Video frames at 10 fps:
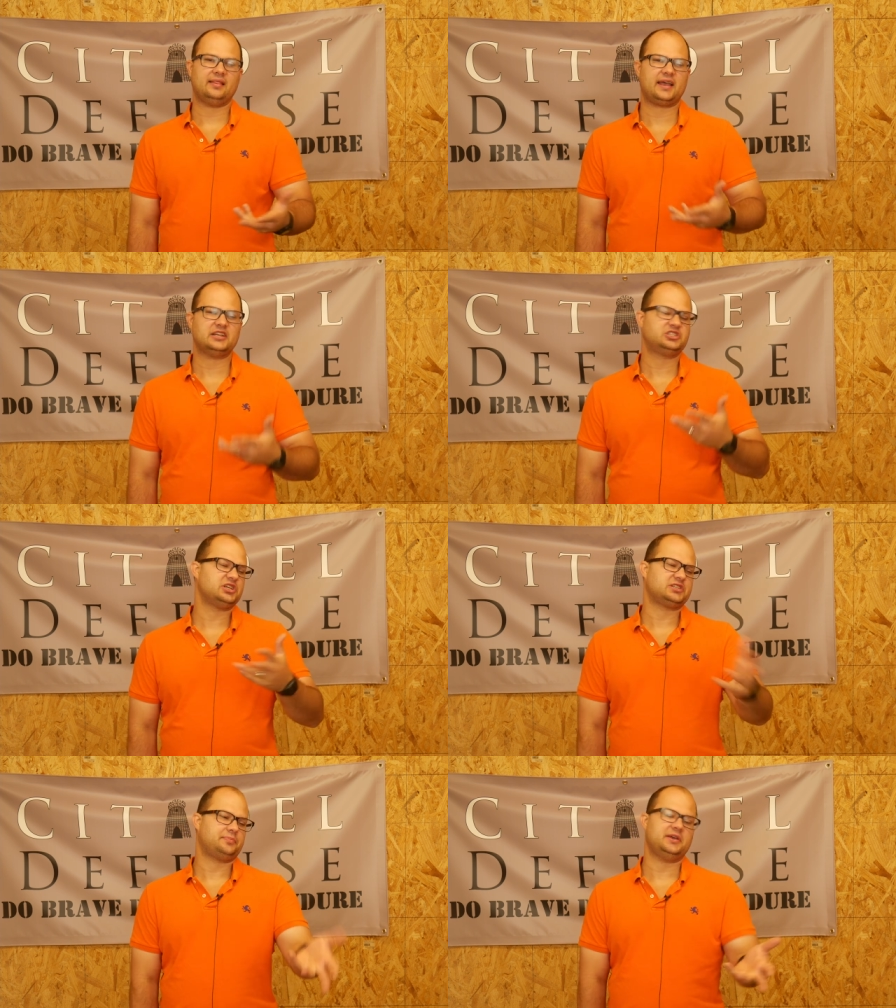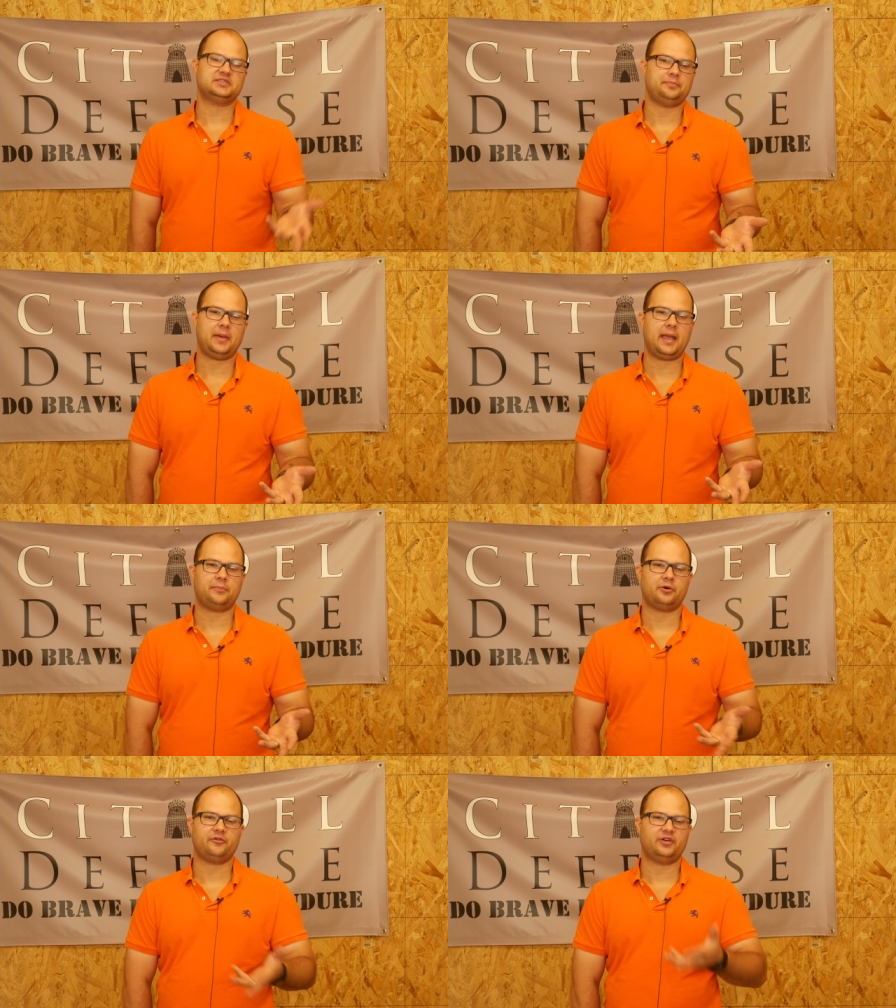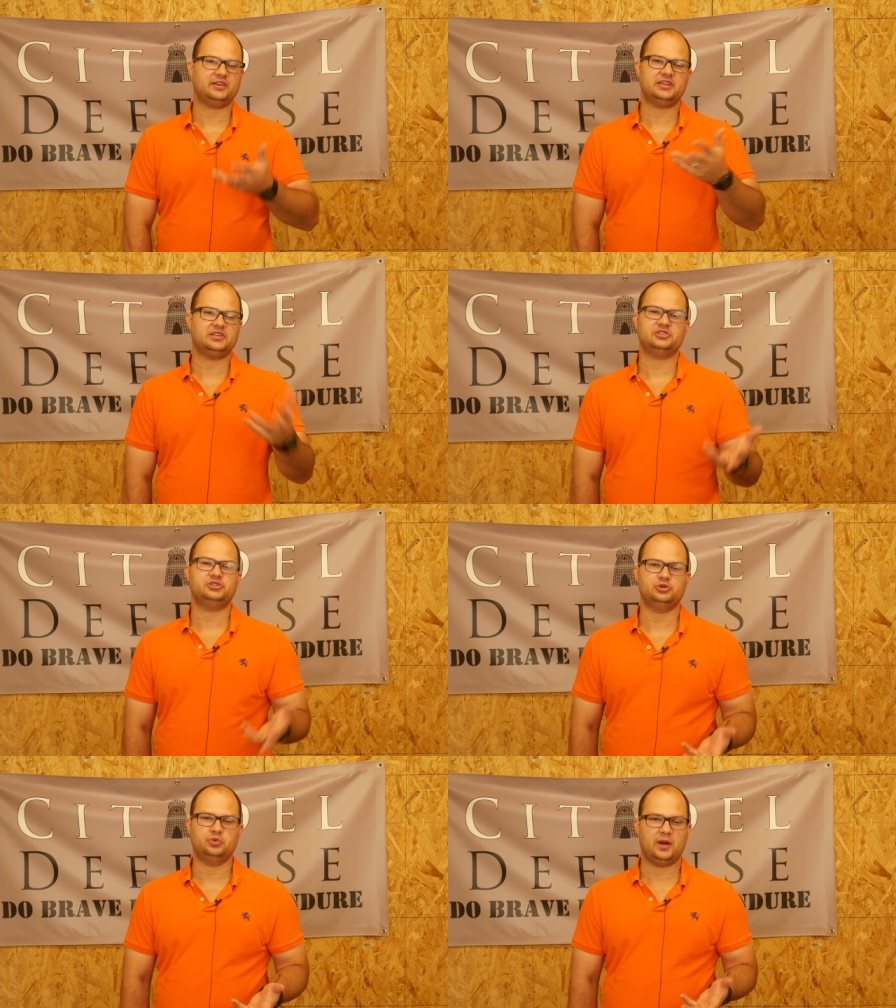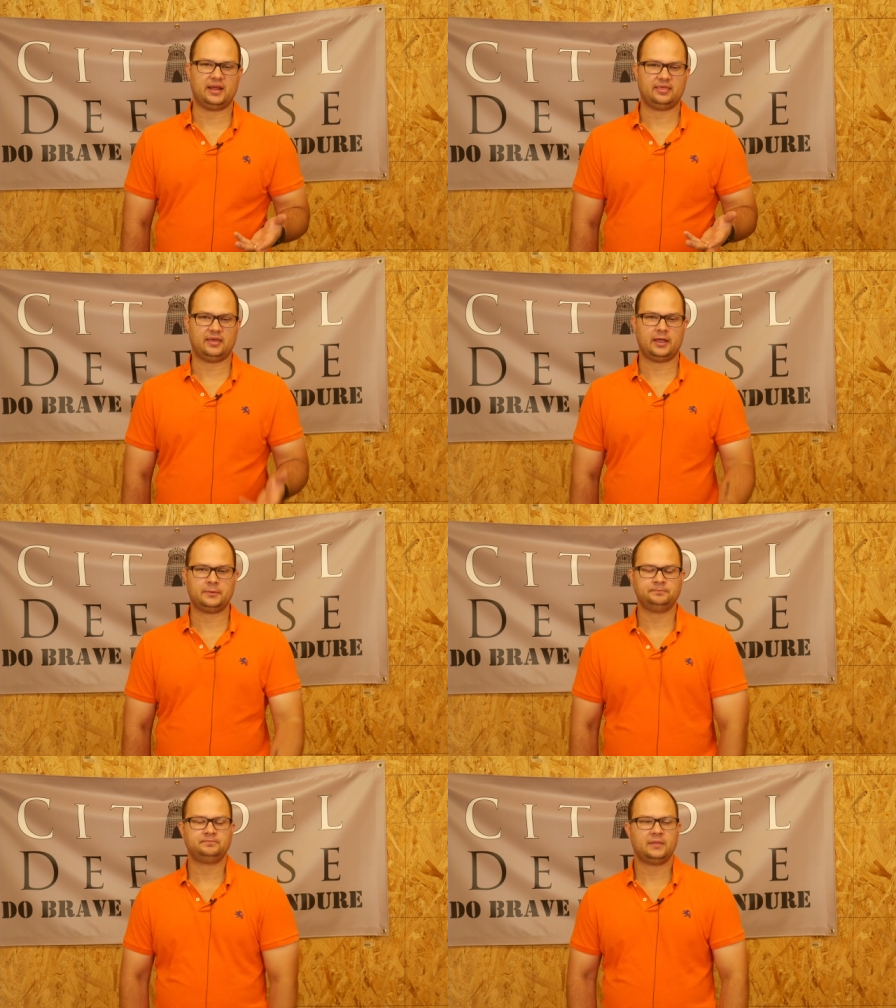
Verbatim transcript: Like, it's just a piece of paper, it didn't do anything.